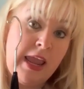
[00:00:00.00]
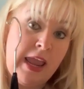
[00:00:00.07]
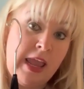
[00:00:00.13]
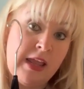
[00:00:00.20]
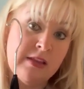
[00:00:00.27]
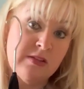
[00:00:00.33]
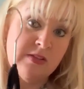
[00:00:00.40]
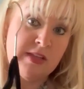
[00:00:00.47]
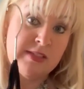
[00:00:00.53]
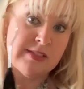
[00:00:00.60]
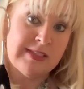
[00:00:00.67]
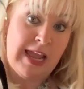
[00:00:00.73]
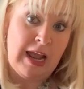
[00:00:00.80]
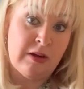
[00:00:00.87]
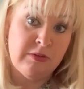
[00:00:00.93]
And so they
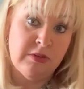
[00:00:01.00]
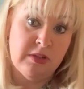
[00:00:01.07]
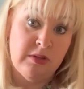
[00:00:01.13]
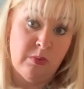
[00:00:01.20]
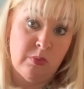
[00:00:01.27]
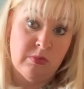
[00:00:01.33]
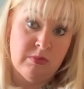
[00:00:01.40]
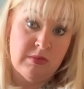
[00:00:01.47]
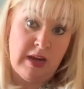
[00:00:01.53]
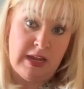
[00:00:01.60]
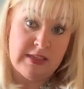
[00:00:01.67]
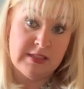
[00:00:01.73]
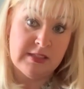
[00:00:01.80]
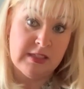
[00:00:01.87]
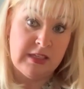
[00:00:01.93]
stack really
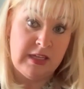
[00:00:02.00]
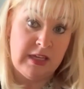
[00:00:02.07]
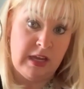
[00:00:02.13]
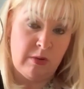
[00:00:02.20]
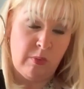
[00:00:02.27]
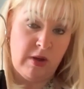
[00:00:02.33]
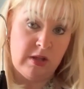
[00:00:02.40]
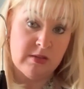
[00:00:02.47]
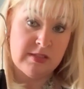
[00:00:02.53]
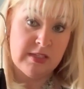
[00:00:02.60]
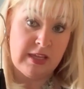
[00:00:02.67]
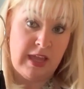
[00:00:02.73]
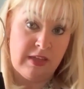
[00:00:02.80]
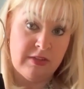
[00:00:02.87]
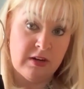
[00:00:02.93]
nicely and well
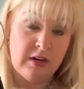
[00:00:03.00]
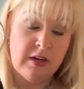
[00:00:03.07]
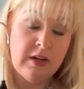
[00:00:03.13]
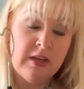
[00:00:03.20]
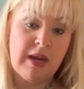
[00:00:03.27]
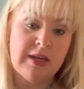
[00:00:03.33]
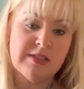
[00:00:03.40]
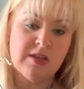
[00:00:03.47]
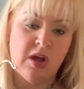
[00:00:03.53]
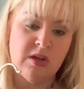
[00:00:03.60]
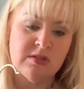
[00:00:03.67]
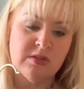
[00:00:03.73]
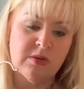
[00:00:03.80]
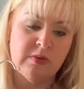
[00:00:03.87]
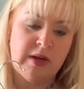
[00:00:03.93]
together. And it's
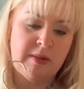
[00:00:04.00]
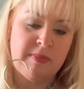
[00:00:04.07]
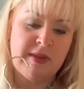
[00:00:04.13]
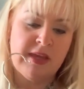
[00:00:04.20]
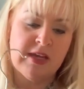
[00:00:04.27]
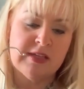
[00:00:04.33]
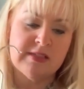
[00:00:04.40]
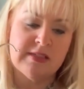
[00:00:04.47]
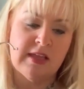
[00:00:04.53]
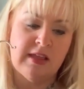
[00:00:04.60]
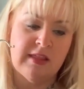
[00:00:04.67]
also great because